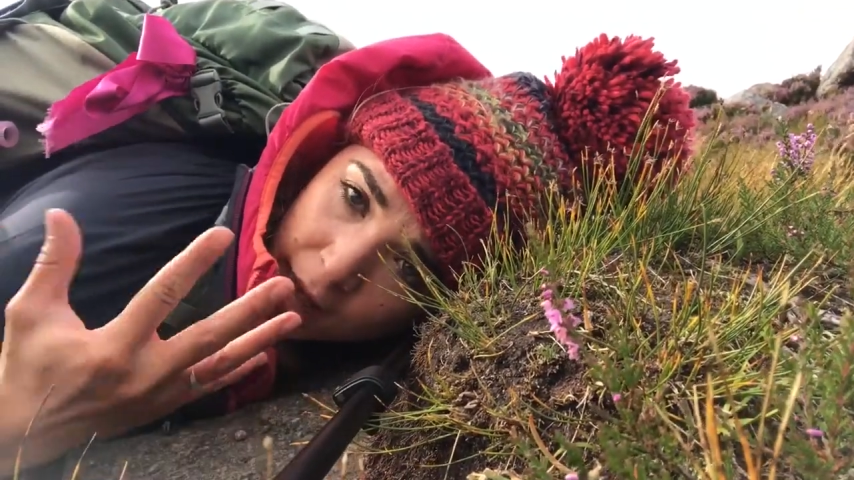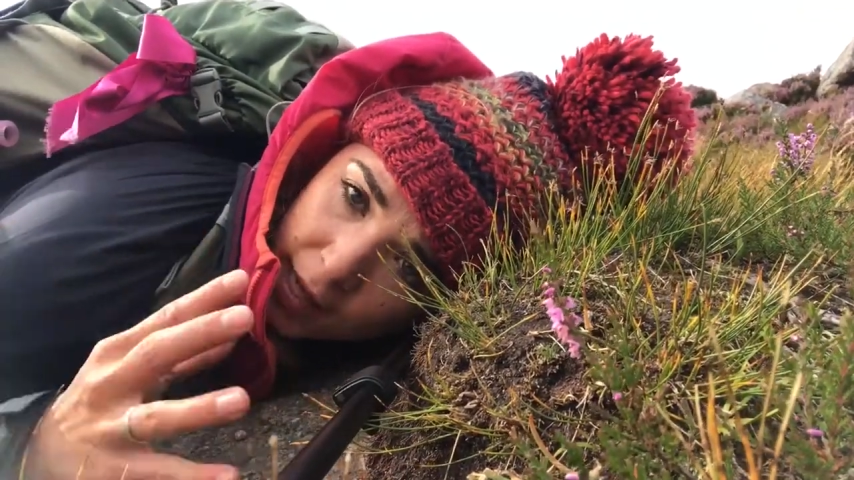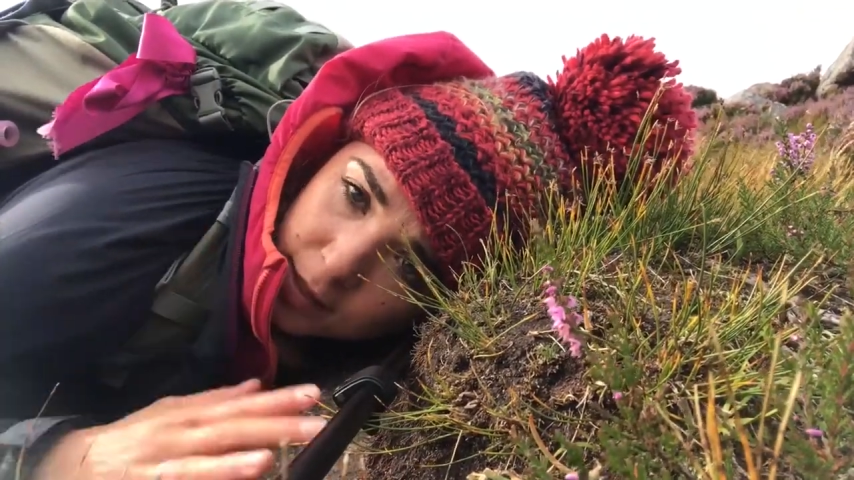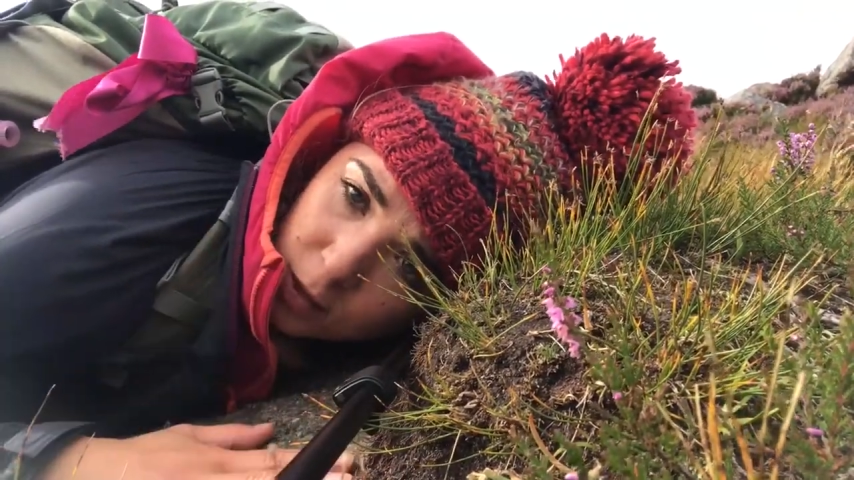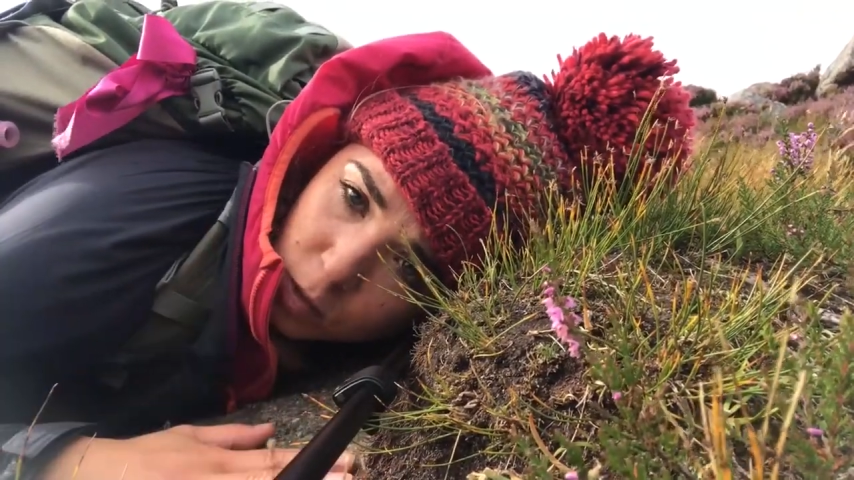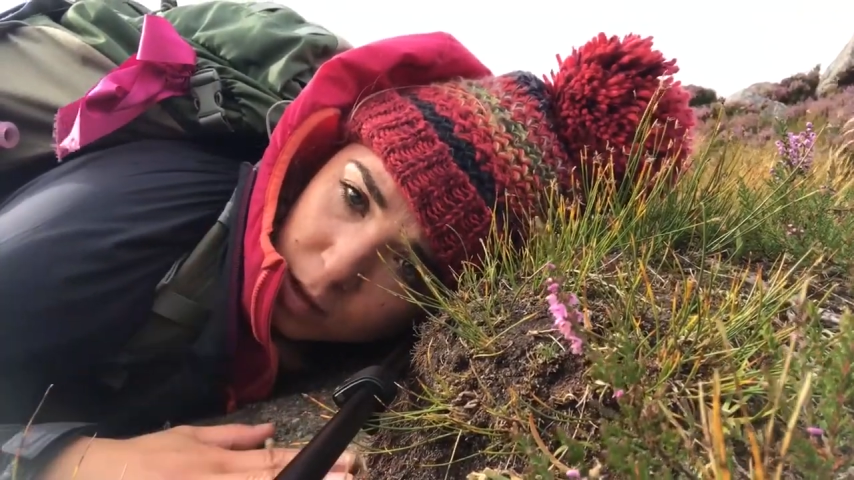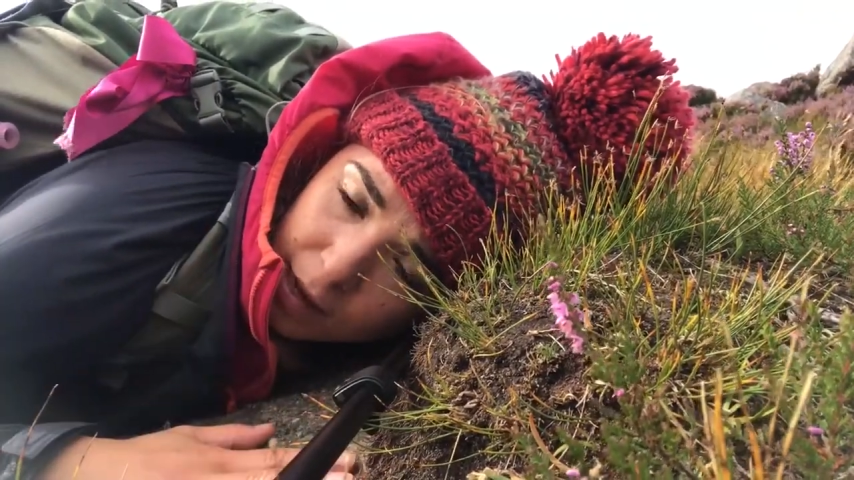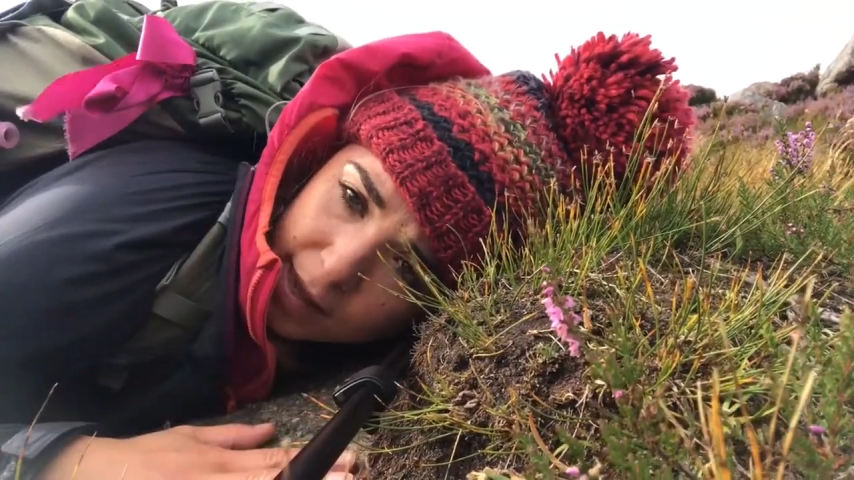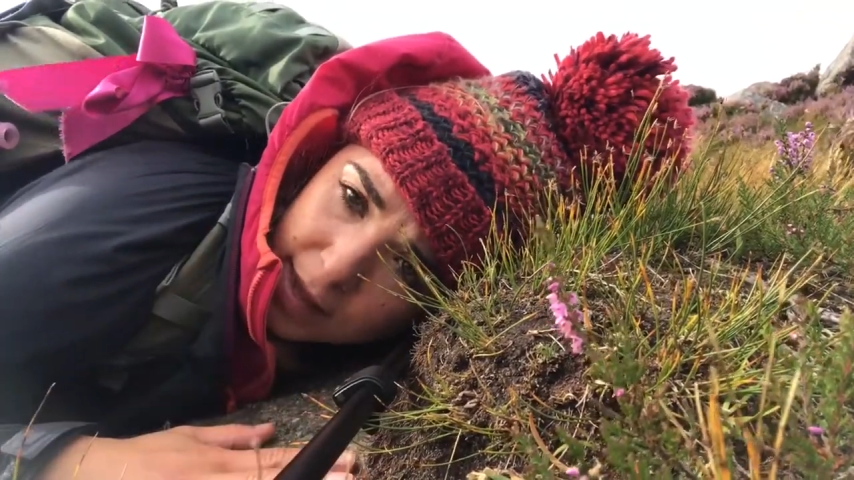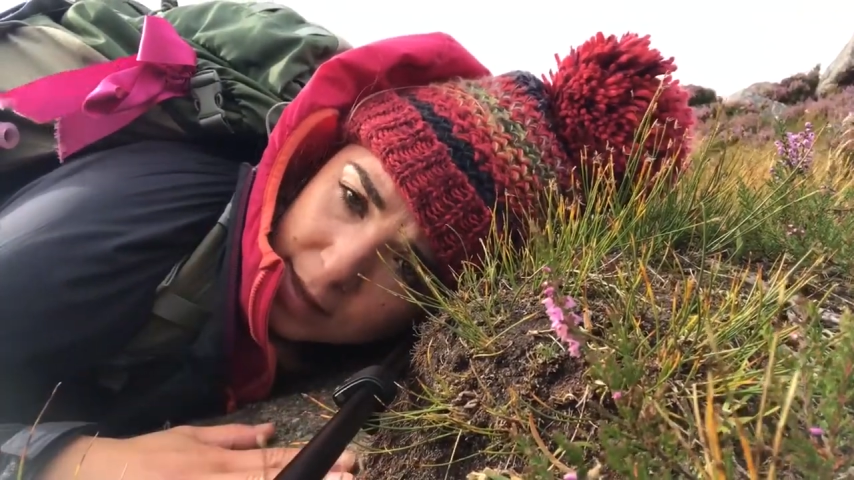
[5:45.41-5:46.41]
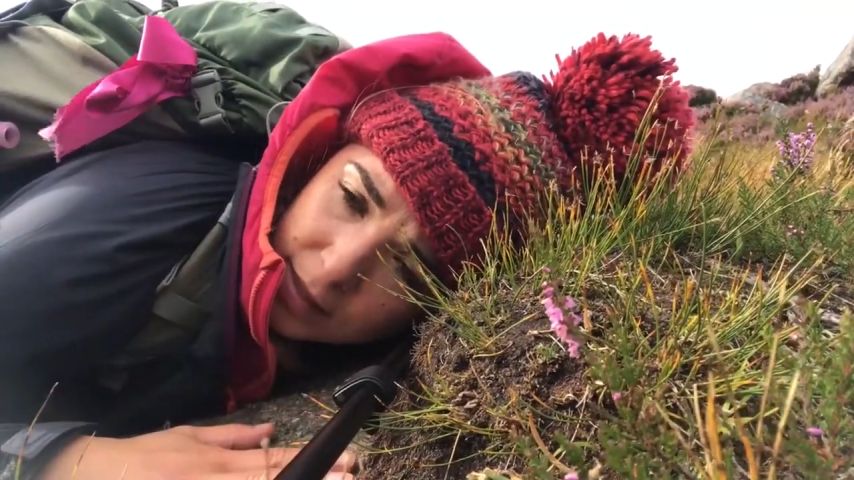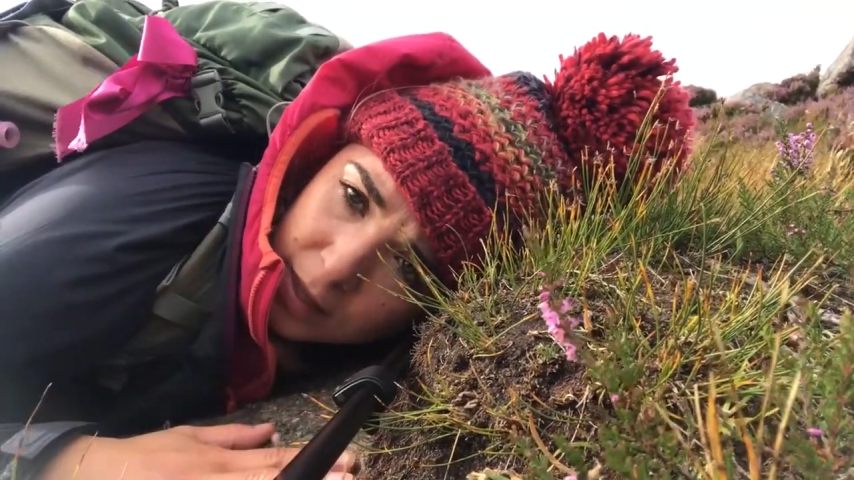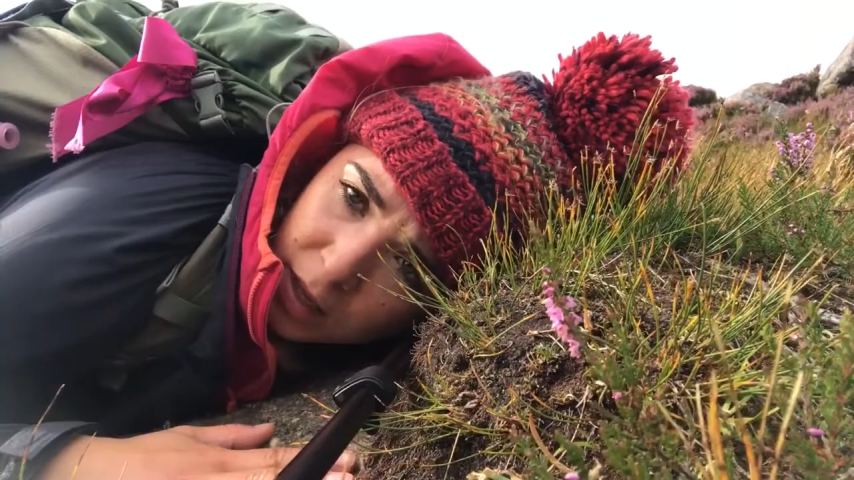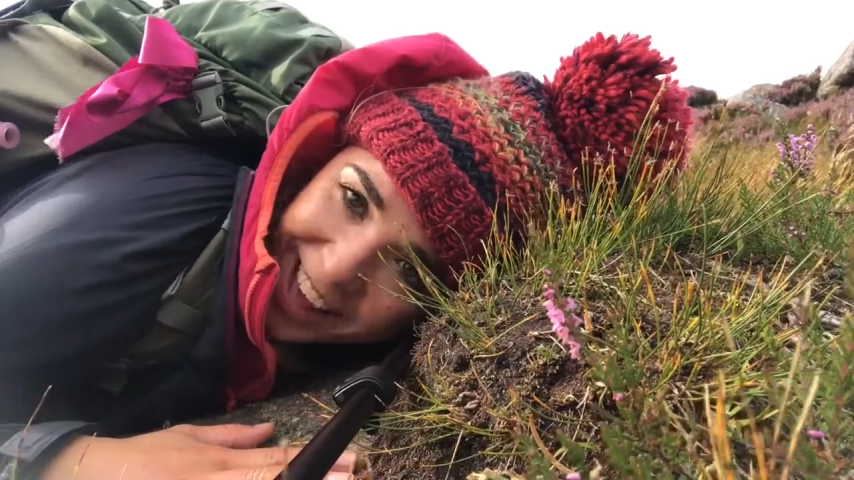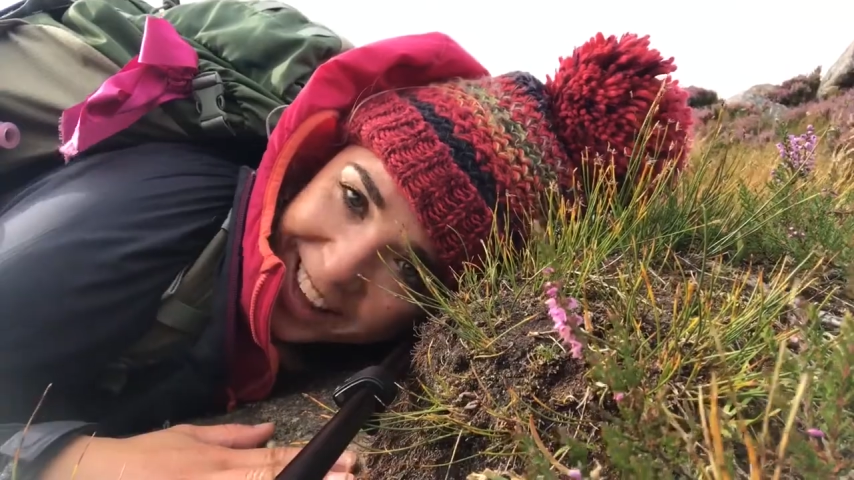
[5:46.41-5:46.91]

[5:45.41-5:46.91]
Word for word: hence all the layers.